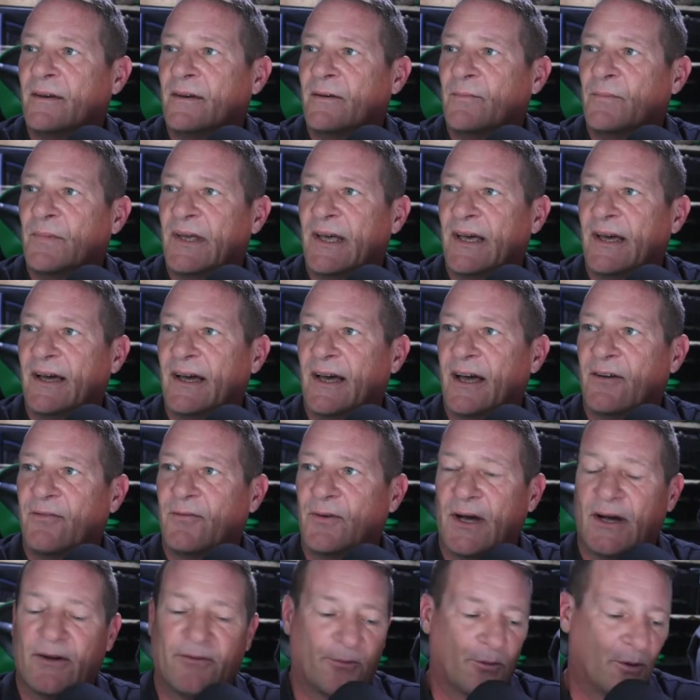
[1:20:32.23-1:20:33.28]
yeah, I've
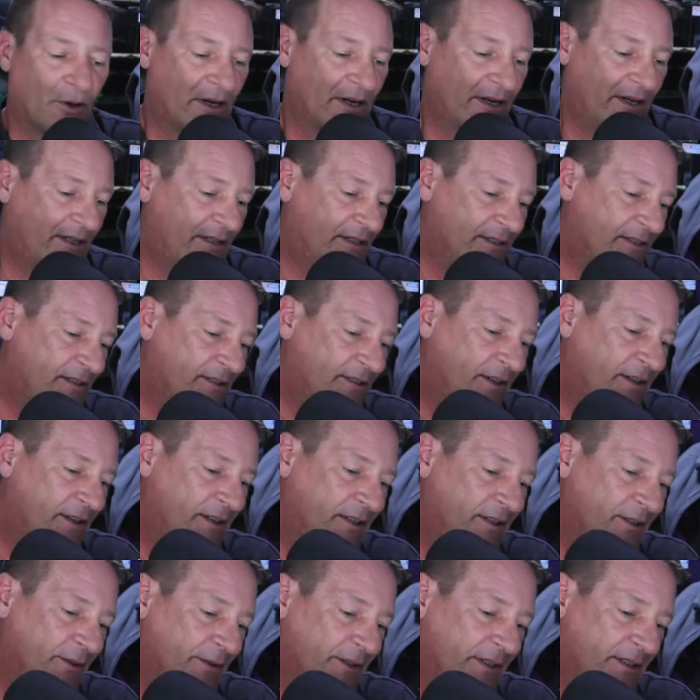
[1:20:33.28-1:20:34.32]
I've wanted to start
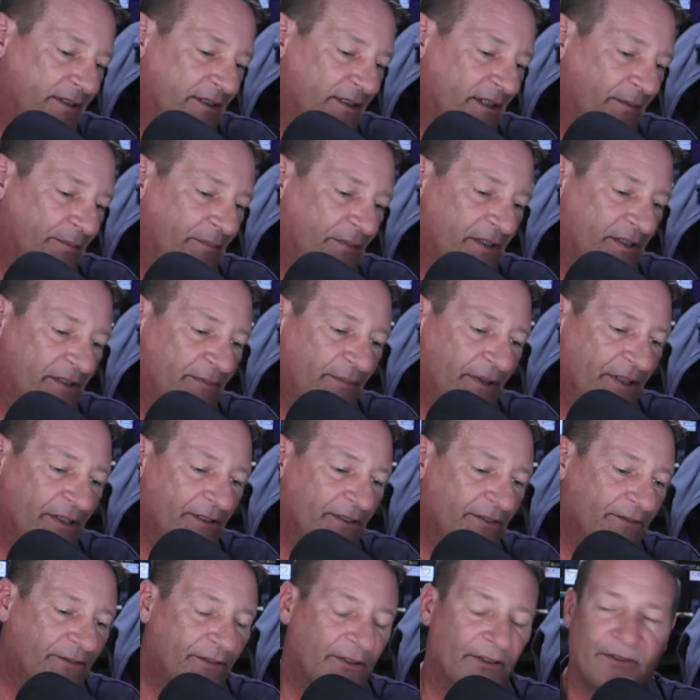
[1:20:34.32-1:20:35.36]
doing something
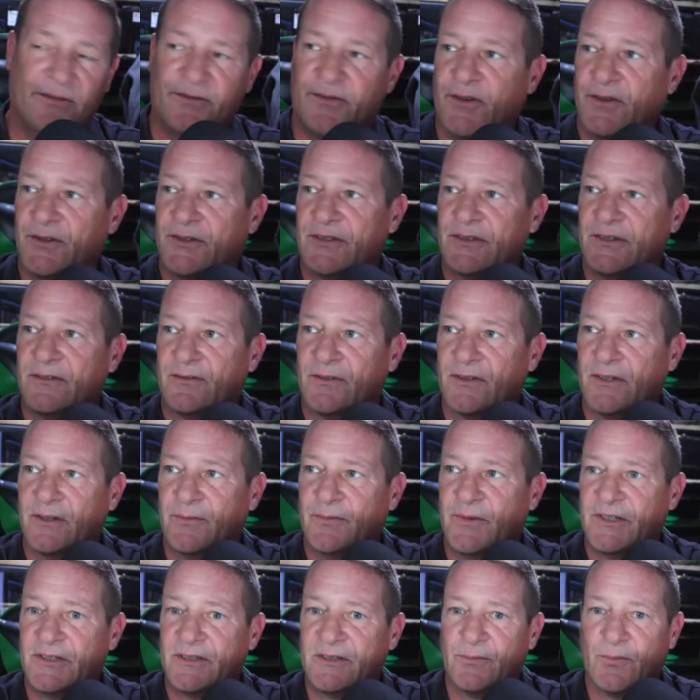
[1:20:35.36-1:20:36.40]
special for the folks that have really
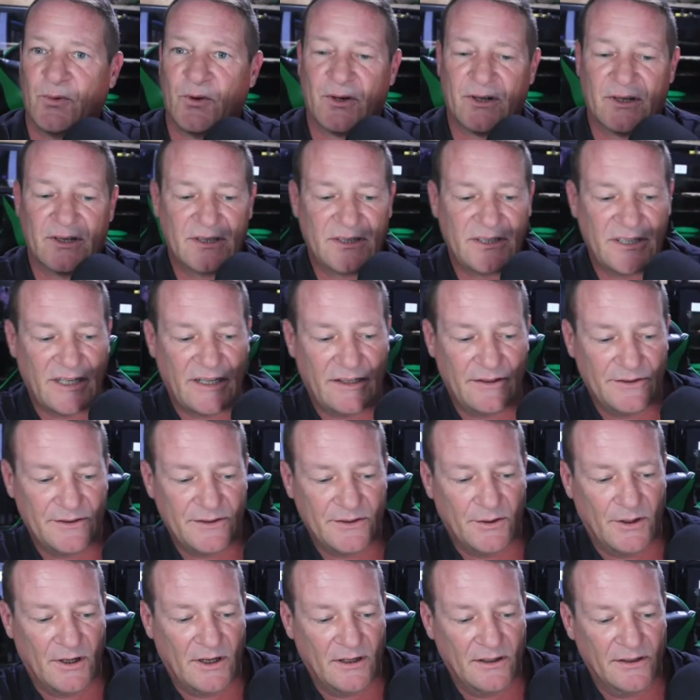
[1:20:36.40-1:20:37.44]
been supporting the channel. So
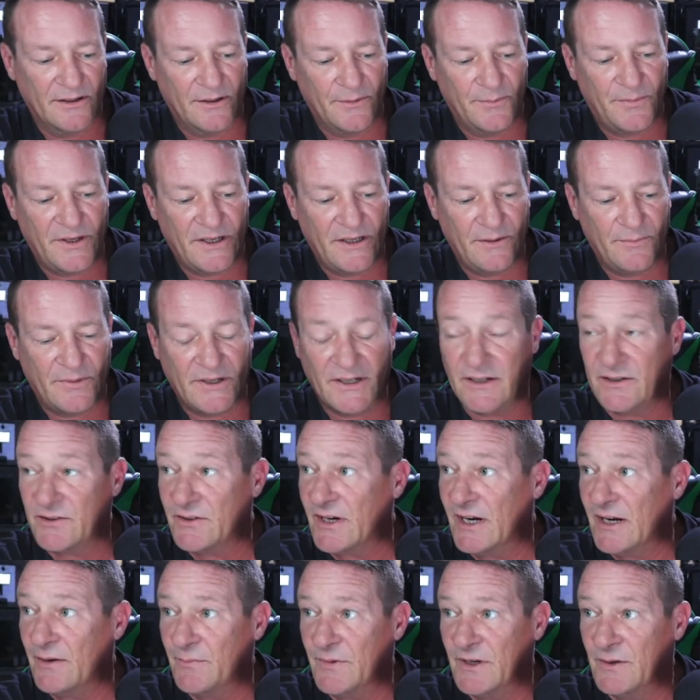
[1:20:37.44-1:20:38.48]
all the paid
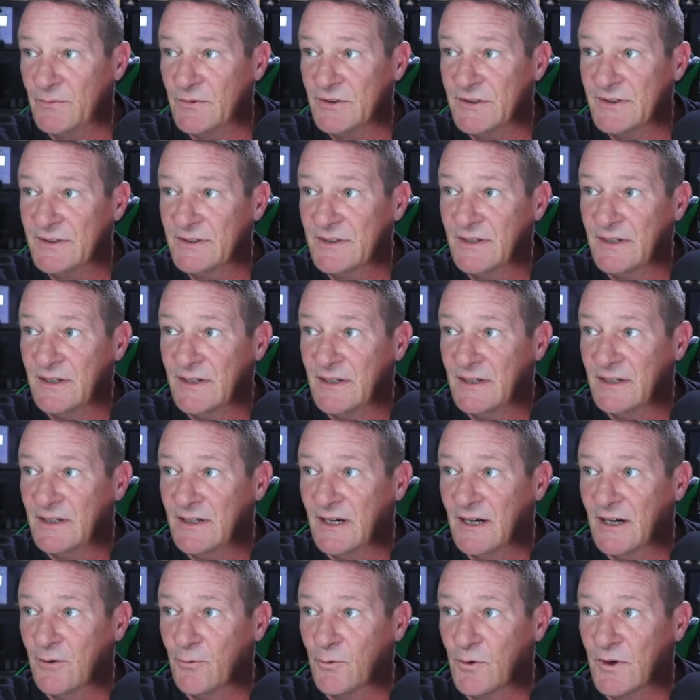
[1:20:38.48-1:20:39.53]
Patreon members.
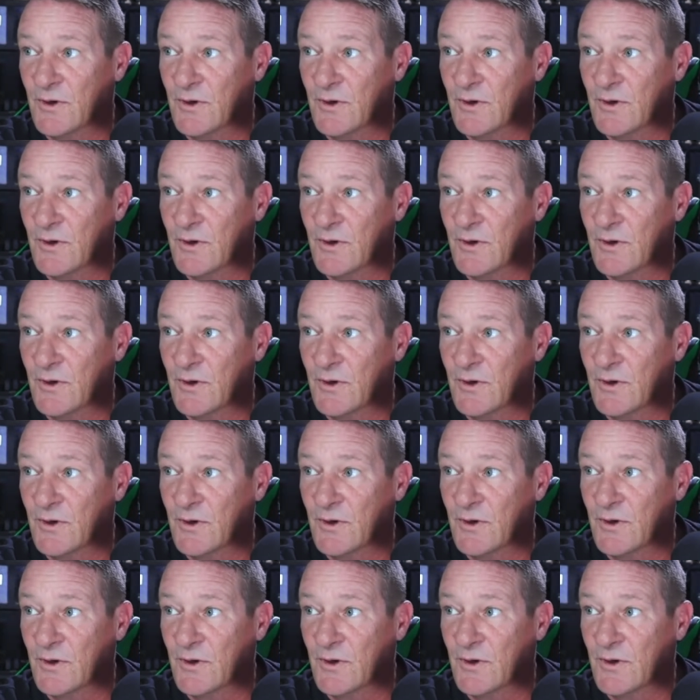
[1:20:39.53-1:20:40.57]
Uh, we're going to start
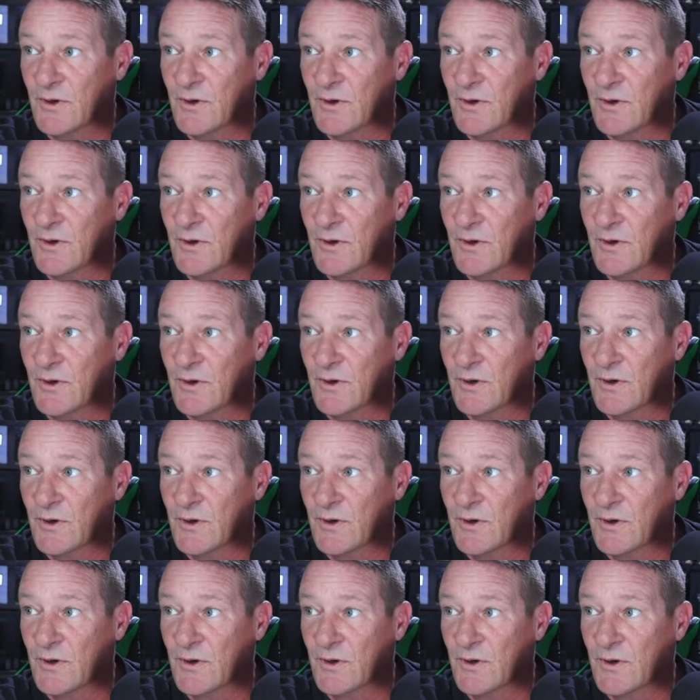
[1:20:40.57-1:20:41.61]
here in these Zoom
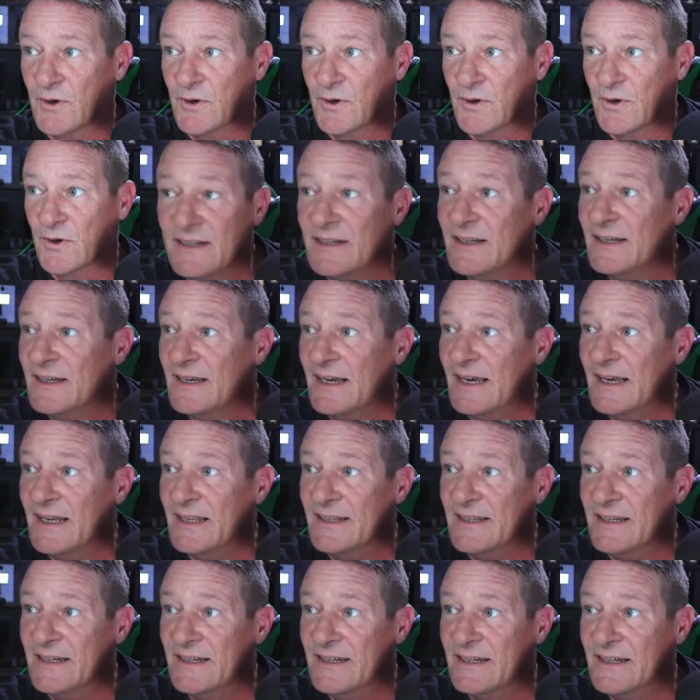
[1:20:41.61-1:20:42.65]
calls.
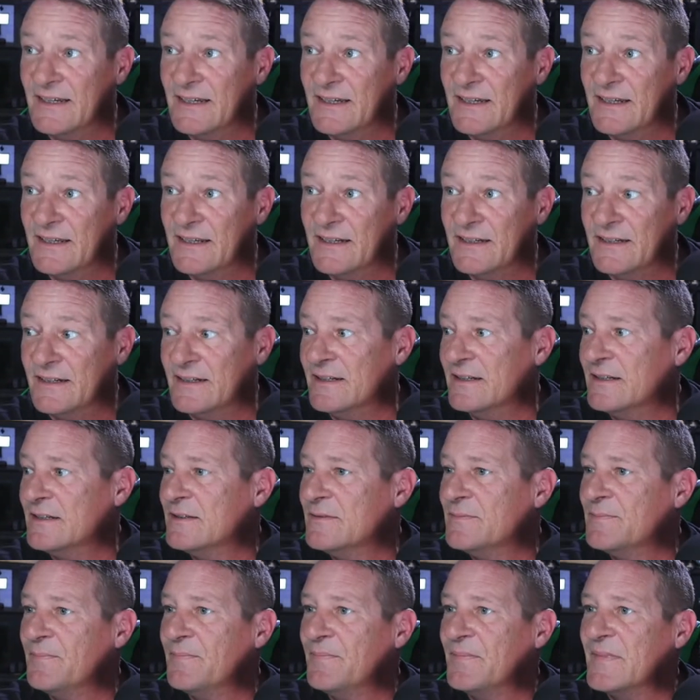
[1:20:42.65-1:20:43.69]
And then,
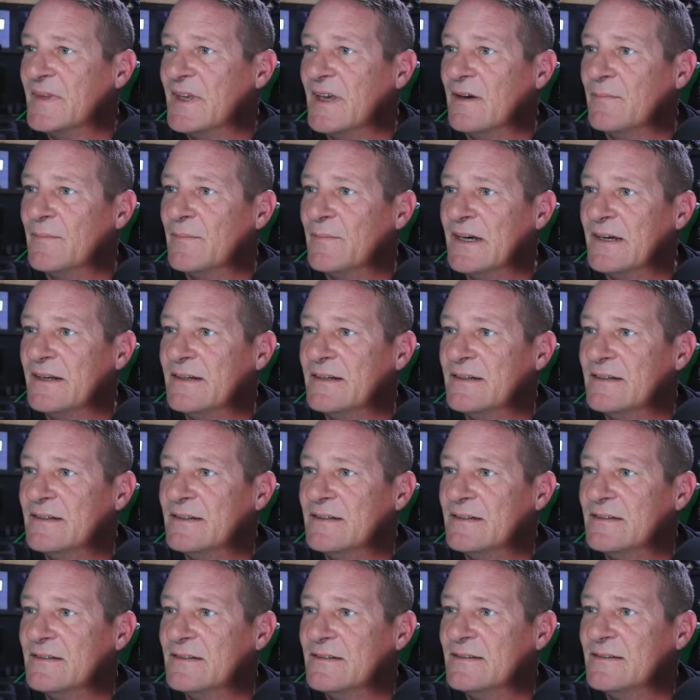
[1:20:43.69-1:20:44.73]
come on,
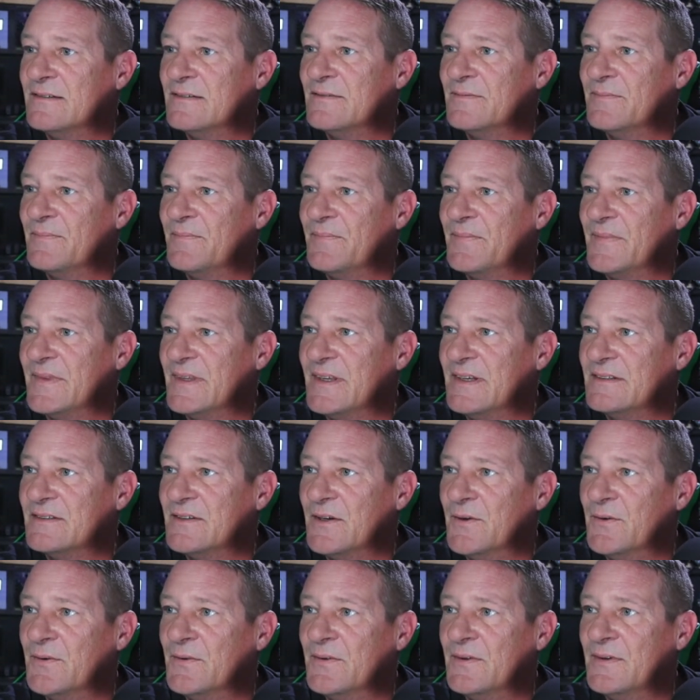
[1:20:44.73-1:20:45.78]
let's
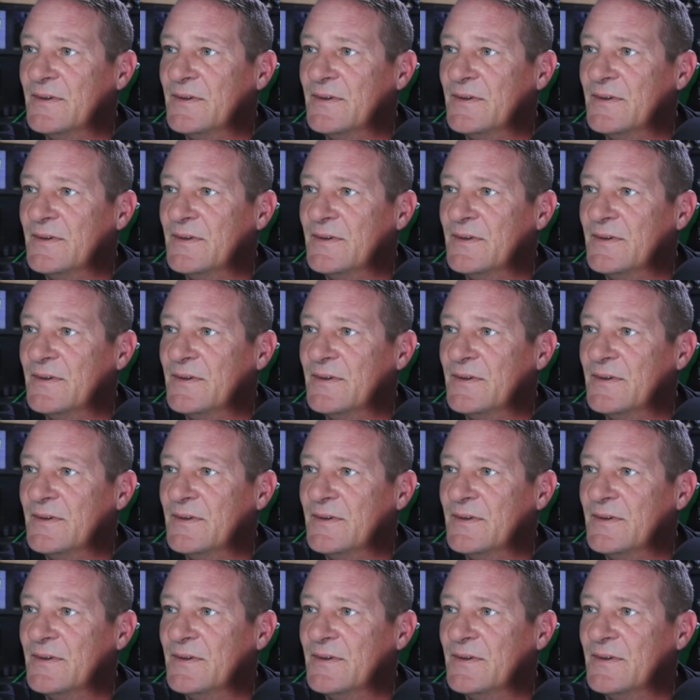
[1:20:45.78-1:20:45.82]
go.